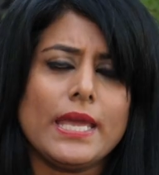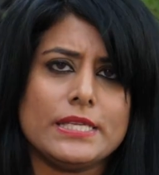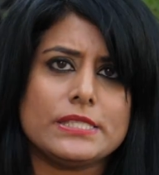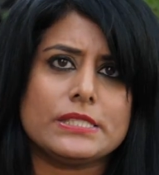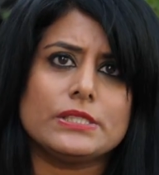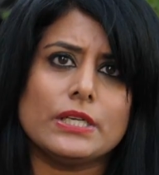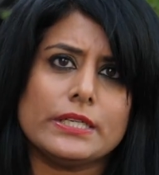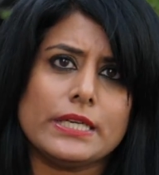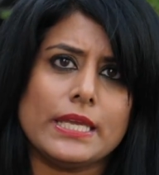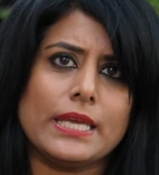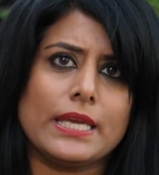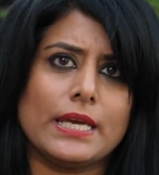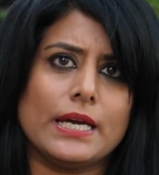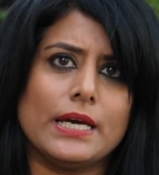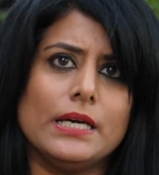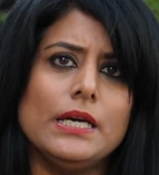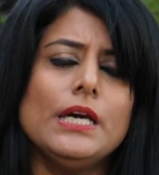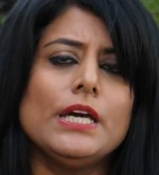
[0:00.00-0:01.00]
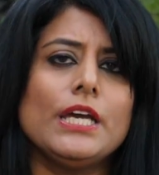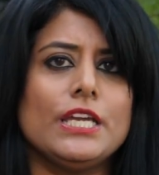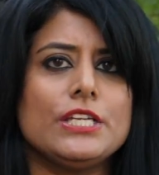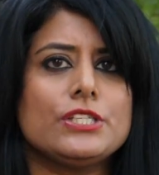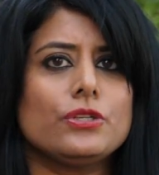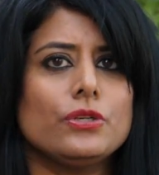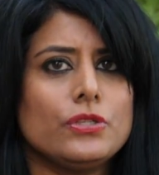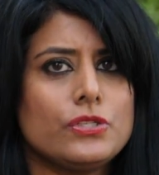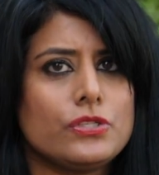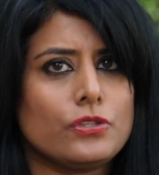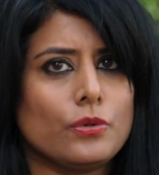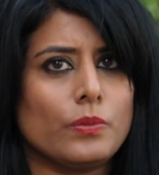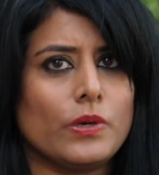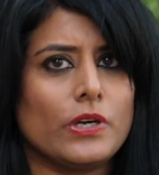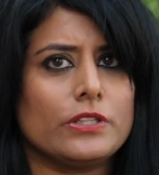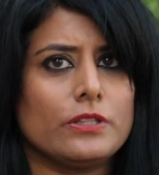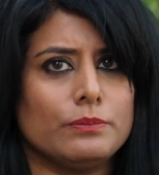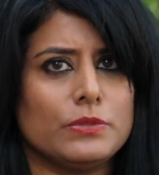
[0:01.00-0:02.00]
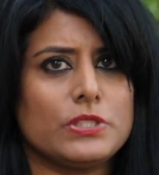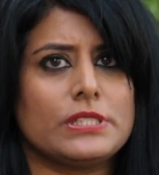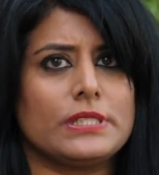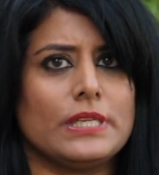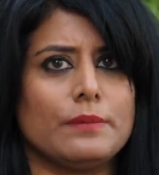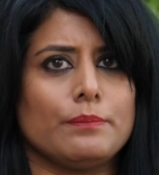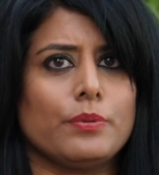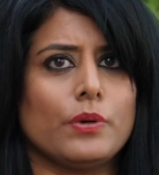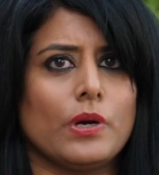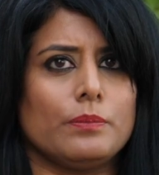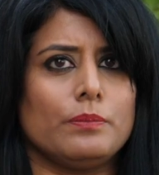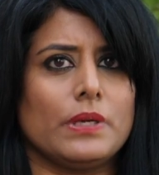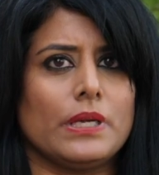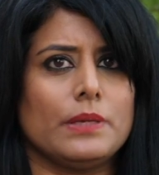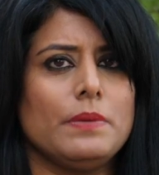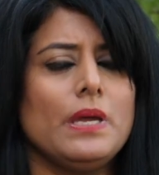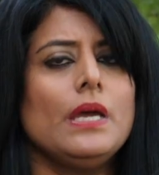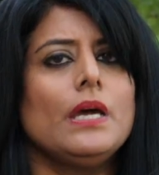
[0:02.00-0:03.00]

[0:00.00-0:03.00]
he's done here, he's used the word the Muslim problem